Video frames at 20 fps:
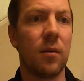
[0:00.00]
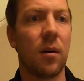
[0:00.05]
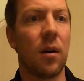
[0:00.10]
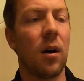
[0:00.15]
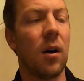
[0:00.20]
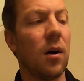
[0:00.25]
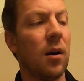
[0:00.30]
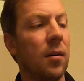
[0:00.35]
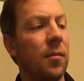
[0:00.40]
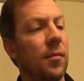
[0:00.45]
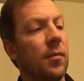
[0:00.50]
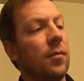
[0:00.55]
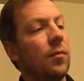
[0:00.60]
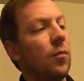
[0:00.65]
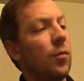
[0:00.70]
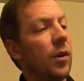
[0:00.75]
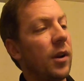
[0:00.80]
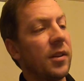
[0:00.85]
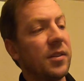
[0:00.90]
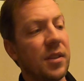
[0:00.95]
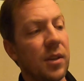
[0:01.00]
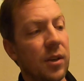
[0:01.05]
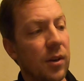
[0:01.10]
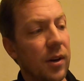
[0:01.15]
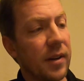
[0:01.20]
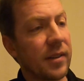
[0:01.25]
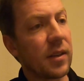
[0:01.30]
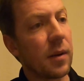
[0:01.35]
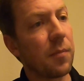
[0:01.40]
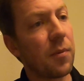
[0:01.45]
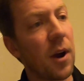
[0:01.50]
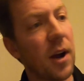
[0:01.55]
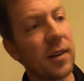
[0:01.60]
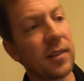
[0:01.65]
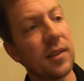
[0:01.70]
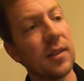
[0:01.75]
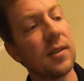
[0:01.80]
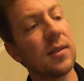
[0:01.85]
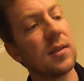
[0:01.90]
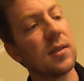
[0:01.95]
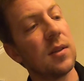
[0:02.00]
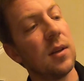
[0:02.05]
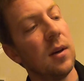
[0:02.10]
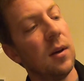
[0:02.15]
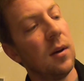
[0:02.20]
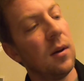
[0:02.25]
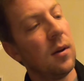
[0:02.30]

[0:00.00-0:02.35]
When I see you guys at practice,